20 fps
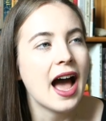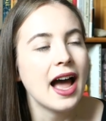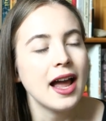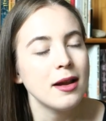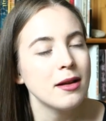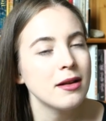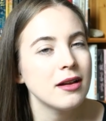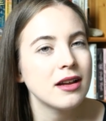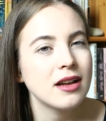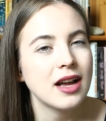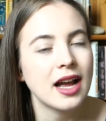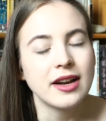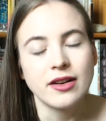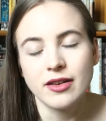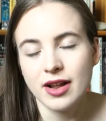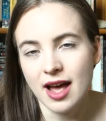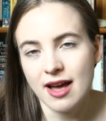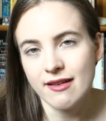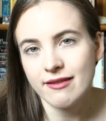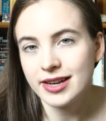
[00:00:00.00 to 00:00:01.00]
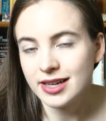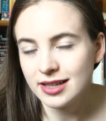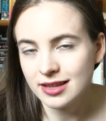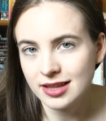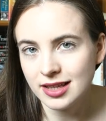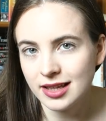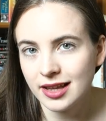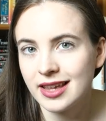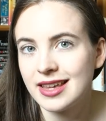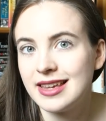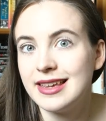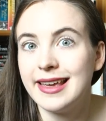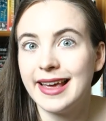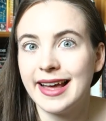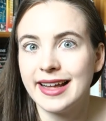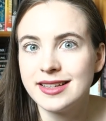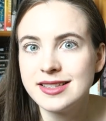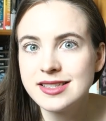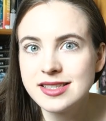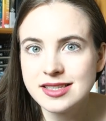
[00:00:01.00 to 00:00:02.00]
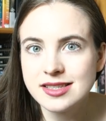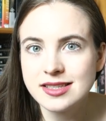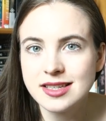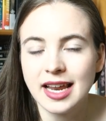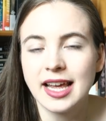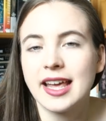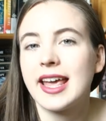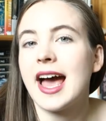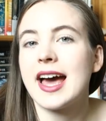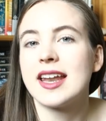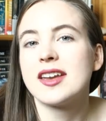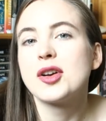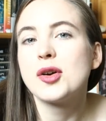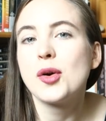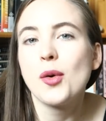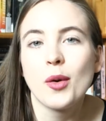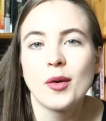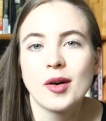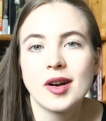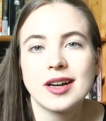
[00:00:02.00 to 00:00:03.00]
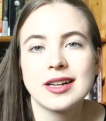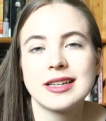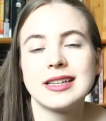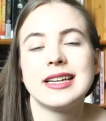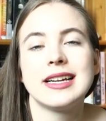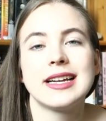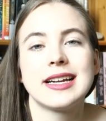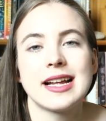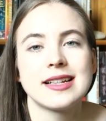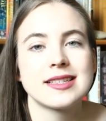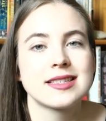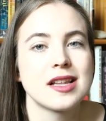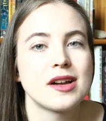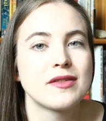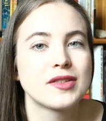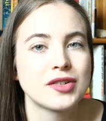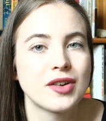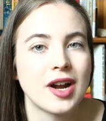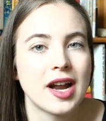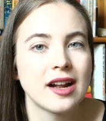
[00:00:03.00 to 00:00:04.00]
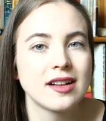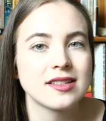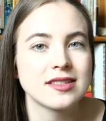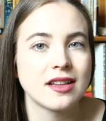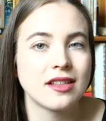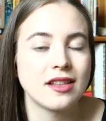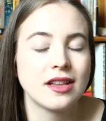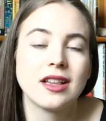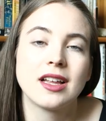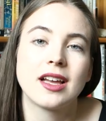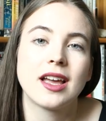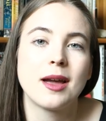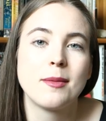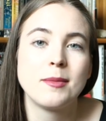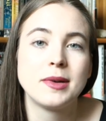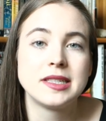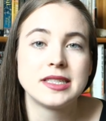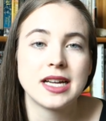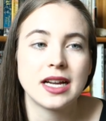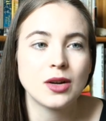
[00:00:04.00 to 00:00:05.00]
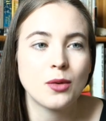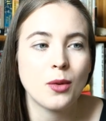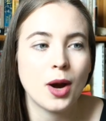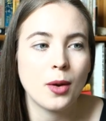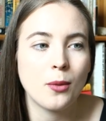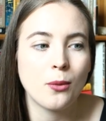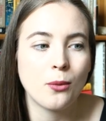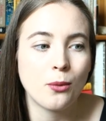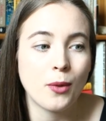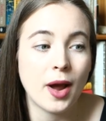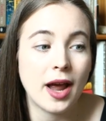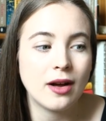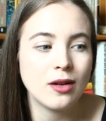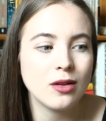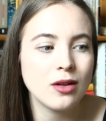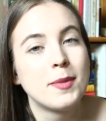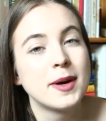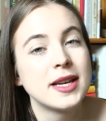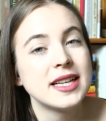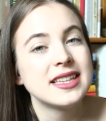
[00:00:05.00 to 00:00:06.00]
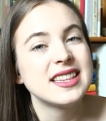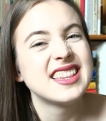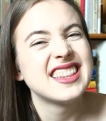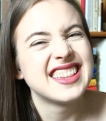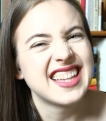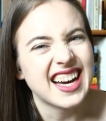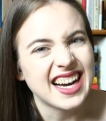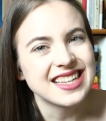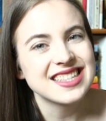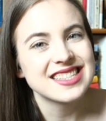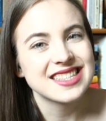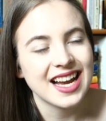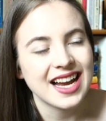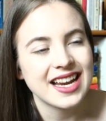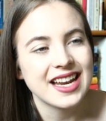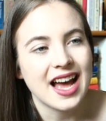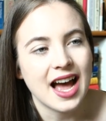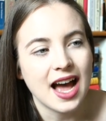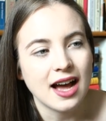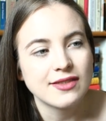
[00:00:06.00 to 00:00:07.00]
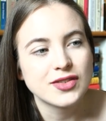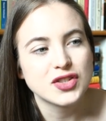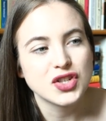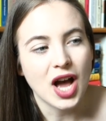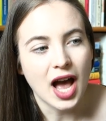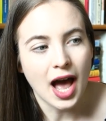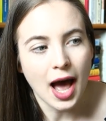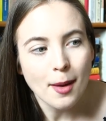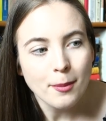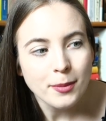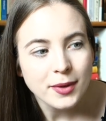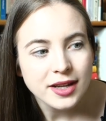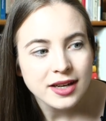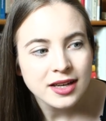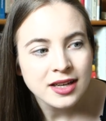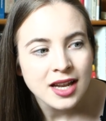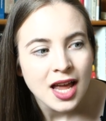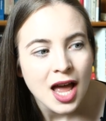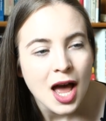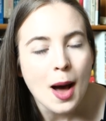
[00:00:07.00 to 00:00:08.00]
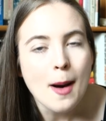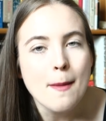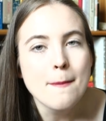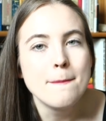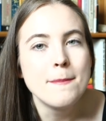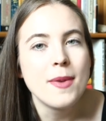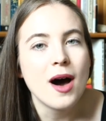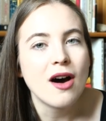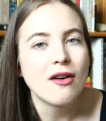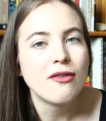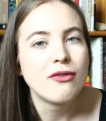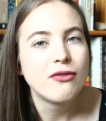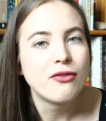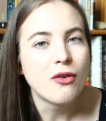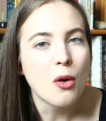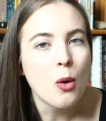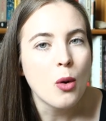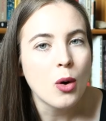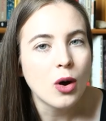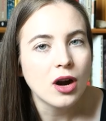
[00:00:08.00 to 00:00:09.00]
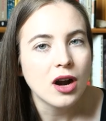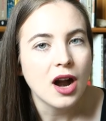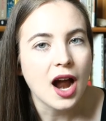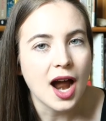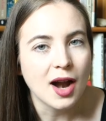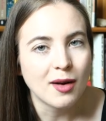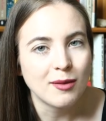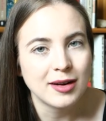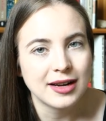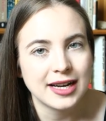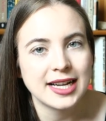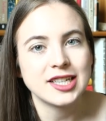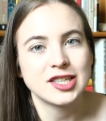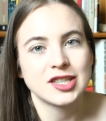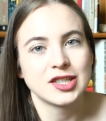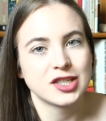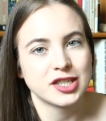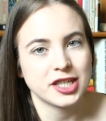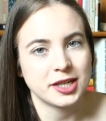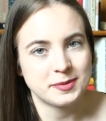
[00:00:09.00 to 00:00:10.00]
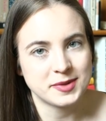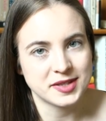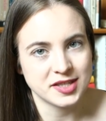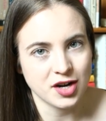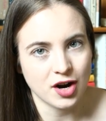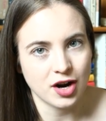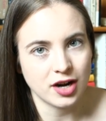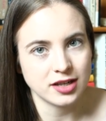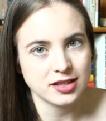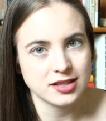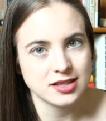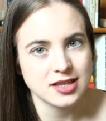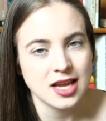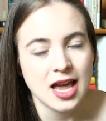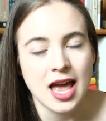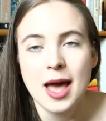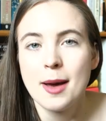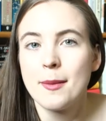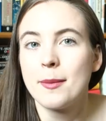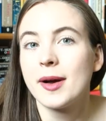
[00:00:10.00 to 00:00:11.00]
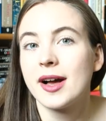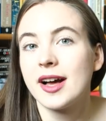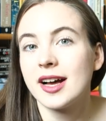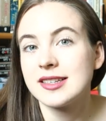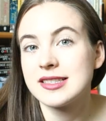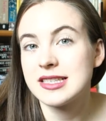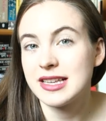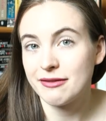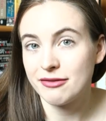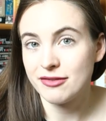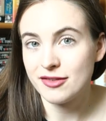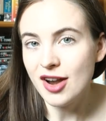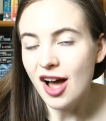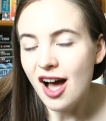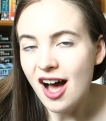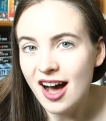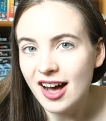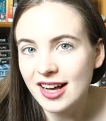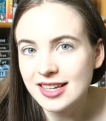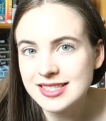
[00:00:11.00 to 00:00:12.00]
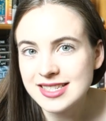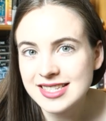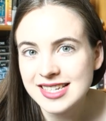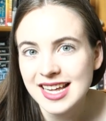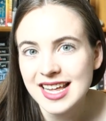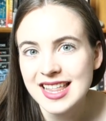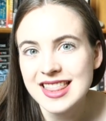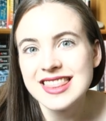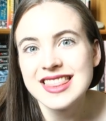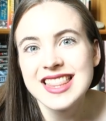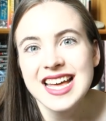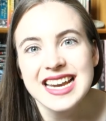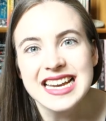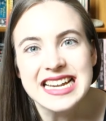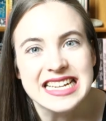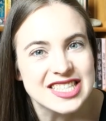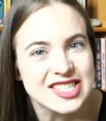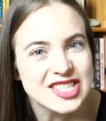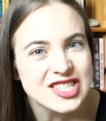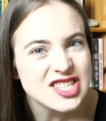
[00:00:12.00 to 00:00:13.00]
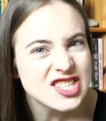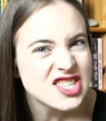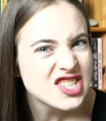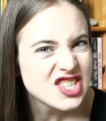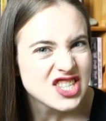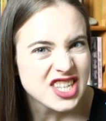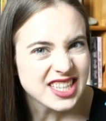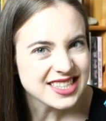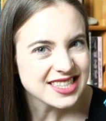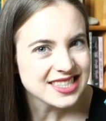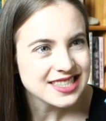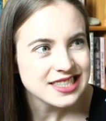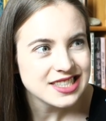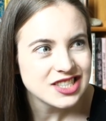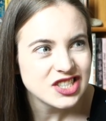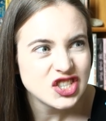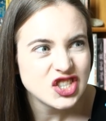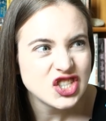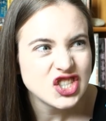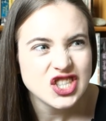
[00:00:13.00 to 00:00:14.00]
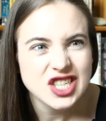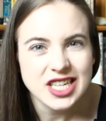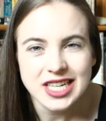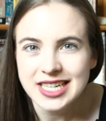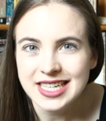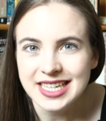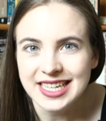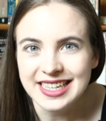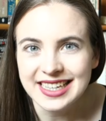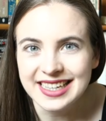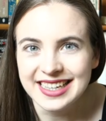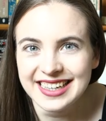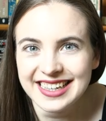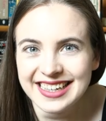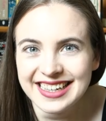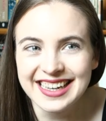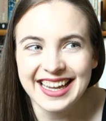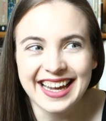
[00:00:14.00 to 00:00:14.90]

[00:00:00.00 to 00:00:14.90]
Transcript: I don't have anything against, like, categorically against love triangles. I think they can be done quite well, but it does kind of have to happen before our relationship starts, because if not, then it's just cheating.